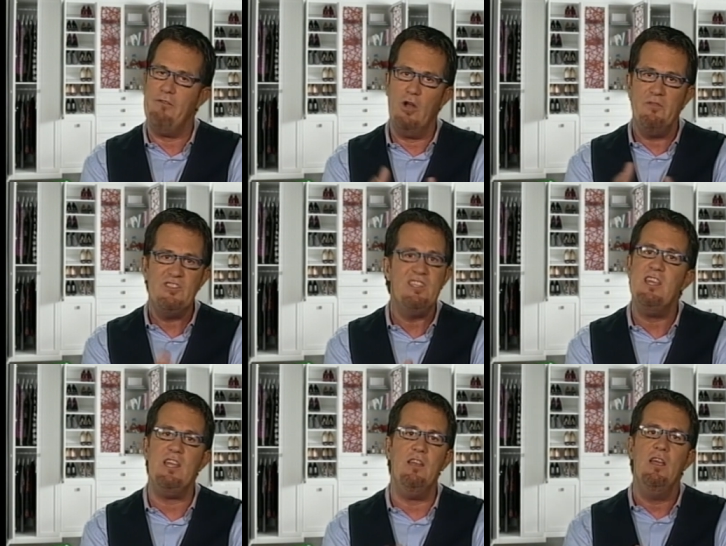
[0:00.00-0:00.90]
And I've
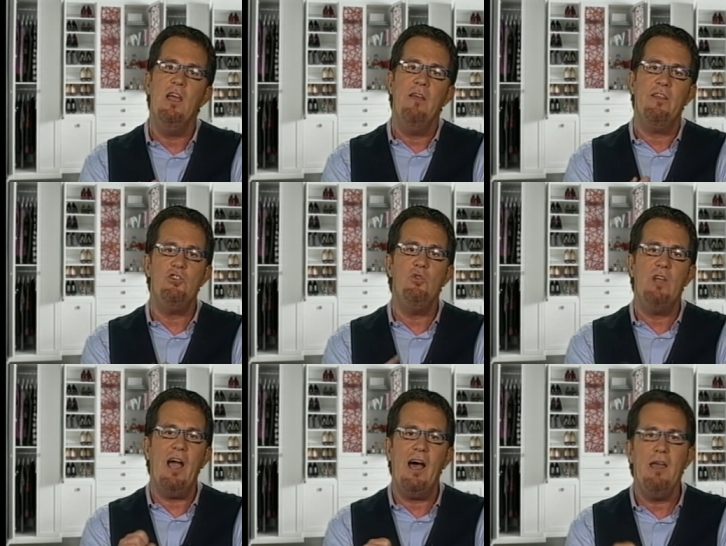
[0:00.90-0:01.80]
seen that you
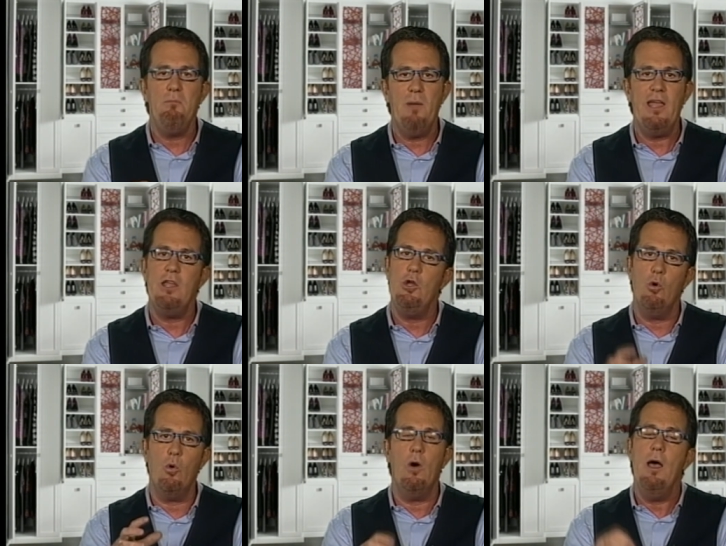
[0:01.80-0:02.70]
can't make
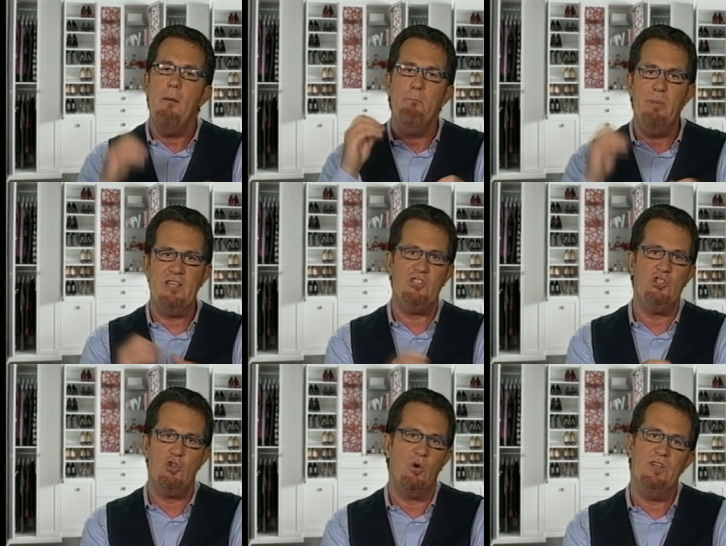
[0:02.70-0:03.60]
your
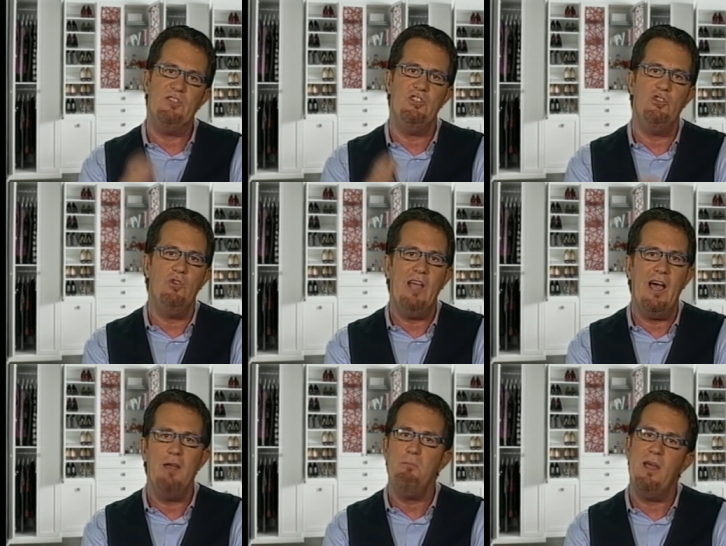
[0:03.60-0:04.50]
best choices, you
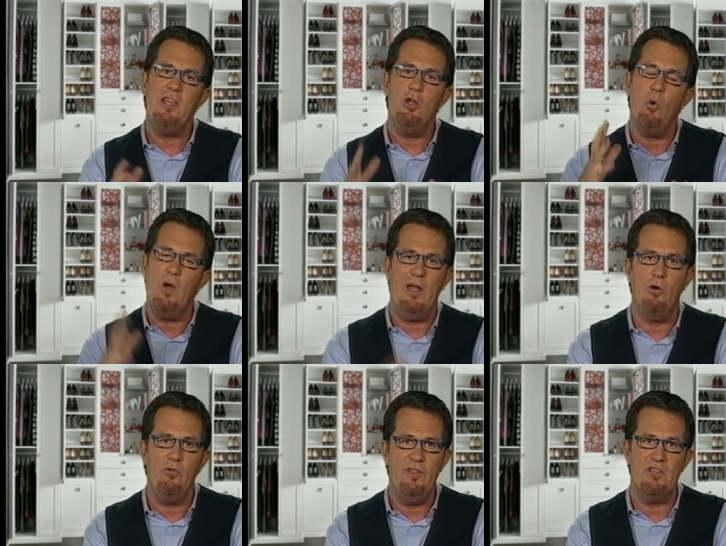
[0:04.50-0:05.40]
can't make your
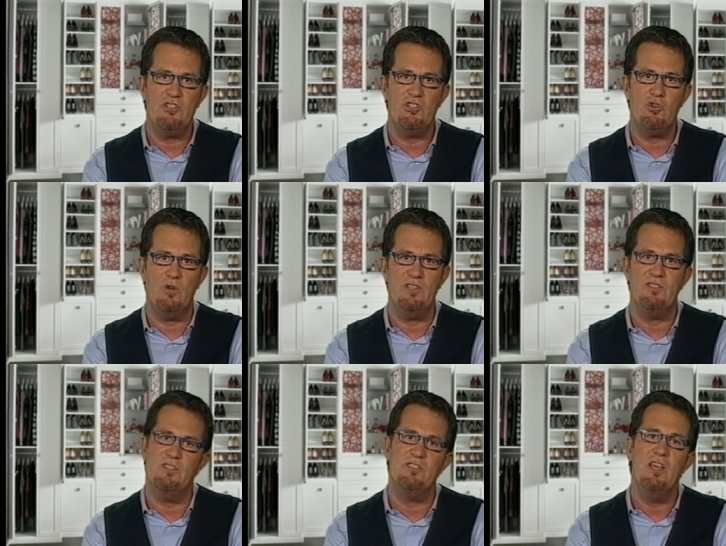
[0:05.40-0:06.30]
healthiest
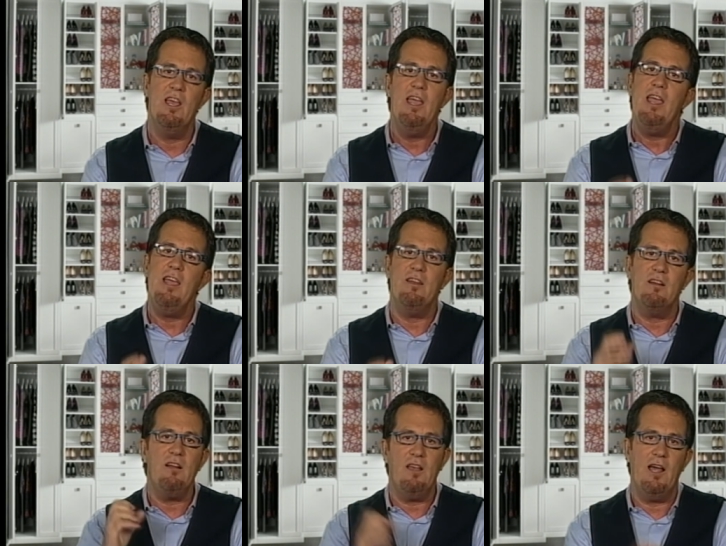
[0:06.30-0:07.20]
choices in a
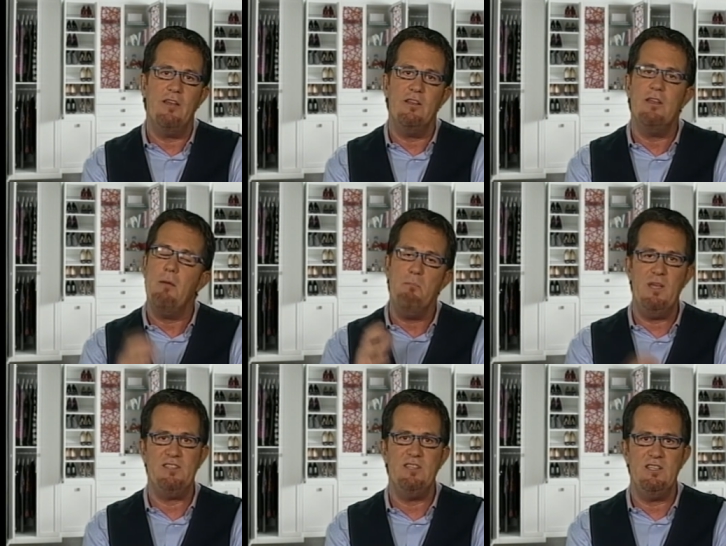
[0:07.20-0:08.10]
cluttered,
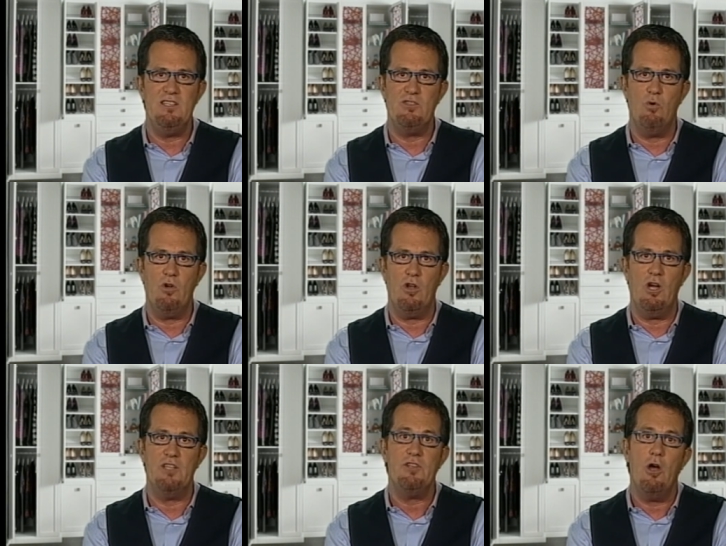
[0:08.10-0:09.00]
messy,
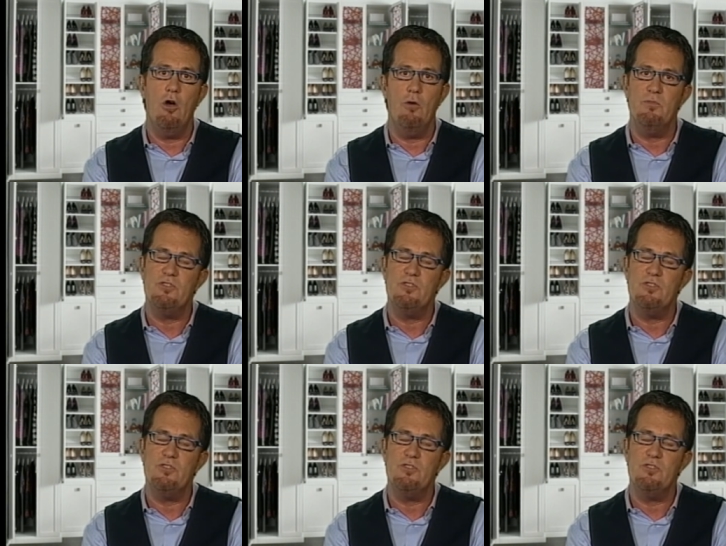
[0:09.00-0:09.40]
disorganised home.